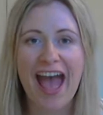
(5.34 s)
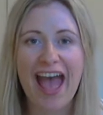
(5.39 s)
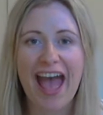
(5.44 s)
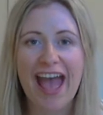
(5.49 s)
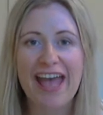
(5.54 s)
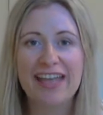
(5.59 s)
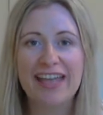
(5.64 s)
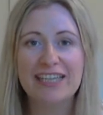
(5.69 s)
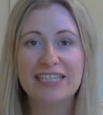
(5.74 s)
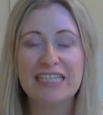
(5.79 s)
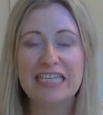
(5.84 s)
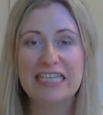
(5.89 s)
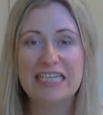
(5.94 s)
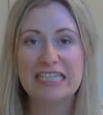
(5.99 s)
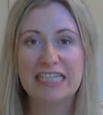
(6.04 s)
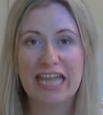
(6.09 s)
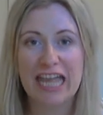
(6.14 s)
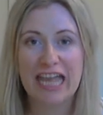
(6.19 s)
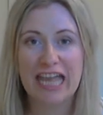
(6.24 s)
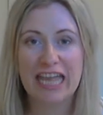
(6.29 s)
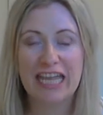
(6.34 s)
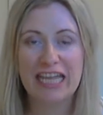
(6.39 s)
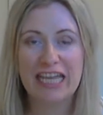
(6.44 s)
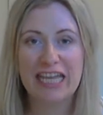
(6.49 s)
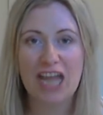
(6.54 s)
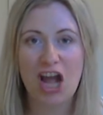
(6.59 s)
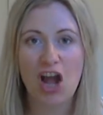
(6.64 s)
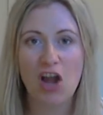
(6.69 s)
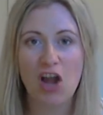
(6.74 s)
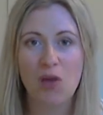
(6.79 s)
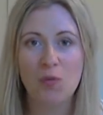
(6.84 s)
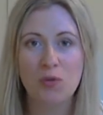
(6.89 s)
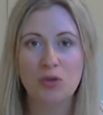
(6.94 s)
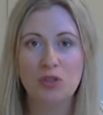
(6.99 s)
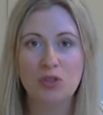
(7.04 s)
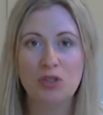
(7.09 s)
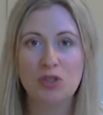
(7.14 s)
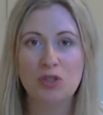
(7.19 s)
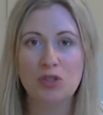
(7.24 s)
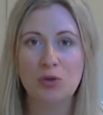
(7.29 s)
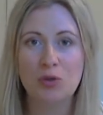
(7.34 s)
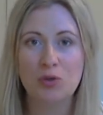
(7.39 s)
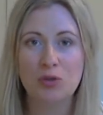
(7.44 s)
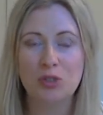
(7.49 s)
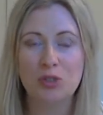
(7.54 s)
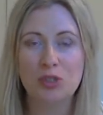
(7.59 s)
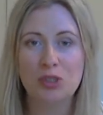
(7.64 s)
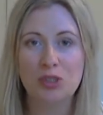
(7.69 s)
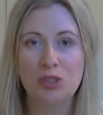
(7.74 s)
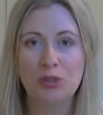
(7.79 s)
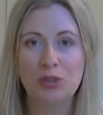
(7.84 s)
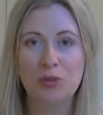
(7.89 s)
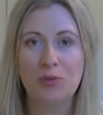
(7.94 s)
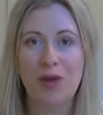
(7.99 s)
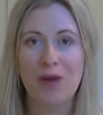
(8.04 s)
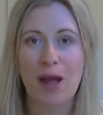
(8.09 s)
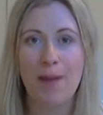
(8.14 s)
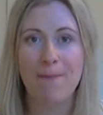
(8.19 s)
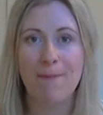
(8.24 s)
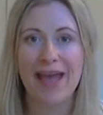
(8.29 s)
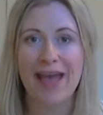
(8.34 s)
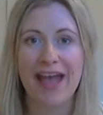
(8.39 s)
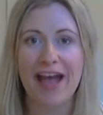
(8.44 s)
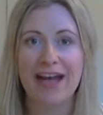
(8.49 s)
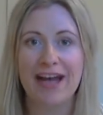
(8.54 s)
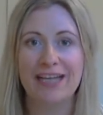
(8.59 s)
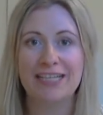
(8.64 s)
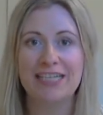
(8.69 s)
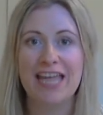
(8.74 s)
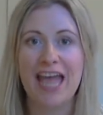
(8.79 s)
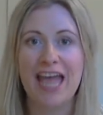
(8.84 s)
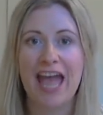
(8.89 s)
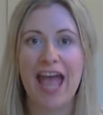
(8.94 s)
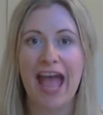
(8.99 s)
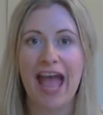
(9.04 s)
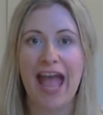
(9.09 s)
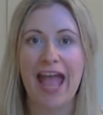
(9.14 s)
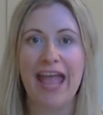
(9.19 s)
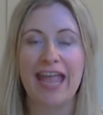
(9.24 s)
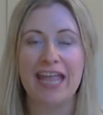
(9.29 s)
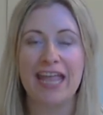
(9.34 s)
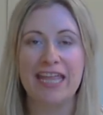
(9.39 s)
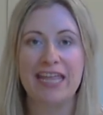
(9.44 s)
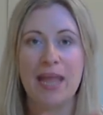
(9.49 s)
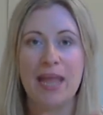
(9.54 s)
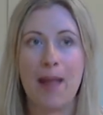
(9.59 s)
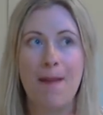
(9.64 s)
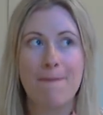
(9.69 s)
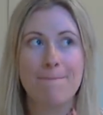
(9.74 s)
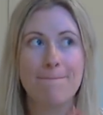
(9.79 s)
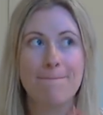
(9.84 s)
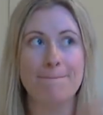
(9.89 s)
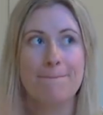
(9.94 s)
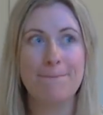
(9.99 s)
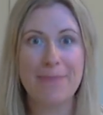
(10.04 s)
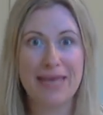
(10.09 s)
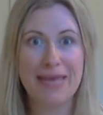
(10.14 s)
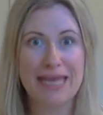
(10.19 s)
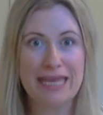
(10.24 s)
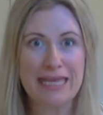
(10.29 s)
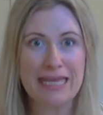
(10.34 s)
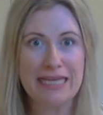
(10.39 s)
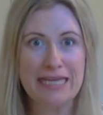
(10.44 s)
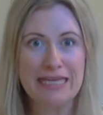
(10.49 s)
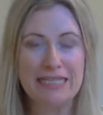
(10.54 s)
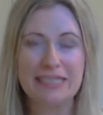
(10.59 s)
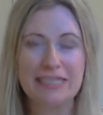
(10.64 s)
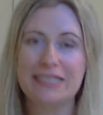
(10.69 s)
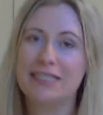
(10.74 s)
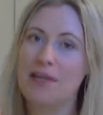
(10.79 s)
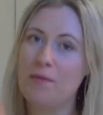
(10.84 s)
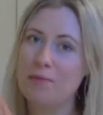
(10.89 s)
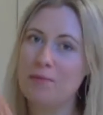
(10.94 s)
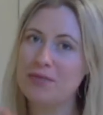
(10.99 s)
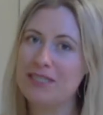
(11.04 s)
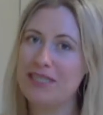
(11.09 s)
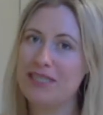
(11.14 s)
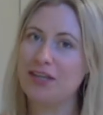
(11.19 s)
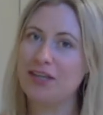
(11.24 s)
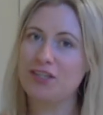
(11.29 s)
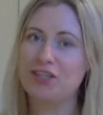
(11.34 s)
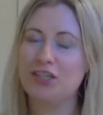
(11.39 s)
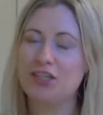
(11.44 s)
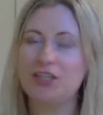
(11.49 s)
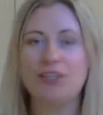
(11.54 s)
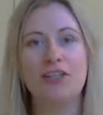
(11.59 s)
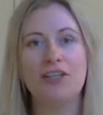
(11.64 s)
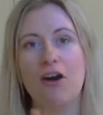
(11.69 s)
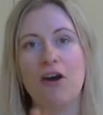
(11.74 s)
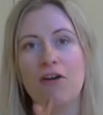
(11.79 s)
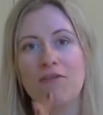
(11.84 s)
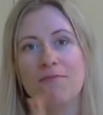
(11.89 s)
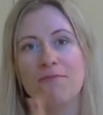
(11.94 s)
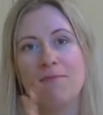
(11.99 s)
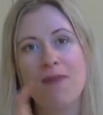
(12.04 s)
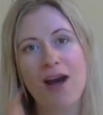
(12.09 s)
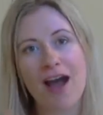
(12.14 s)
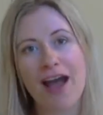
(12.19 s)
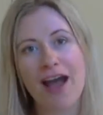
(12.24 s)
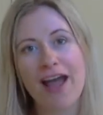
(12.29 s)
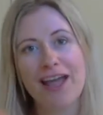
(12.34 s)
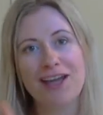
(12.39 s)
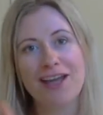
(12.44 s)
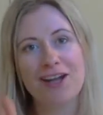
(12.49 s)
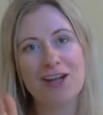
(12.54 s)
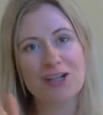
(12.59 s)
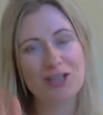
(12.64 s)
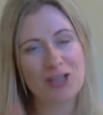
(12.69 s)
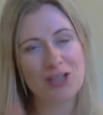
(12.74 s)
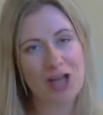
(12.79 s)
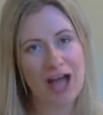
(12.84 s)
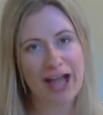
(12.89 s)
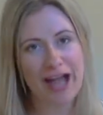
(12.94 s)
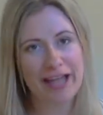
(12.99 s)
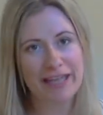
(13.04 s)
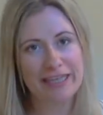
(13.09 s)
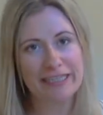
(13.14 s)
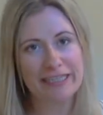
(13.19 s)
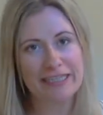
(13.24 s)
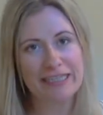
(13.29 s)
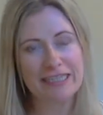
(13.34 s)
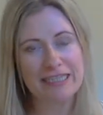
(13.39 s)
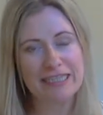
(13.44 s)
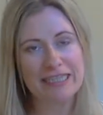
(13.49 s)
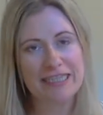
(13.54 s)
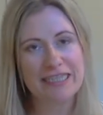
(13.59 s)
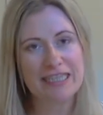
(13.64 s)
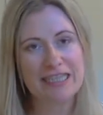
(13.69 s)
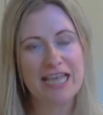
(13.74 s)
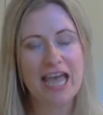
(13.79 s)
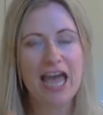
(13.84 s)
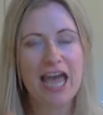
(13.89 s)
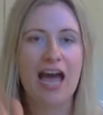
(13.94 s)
and today I want to talk to you about a big subsection of my clients.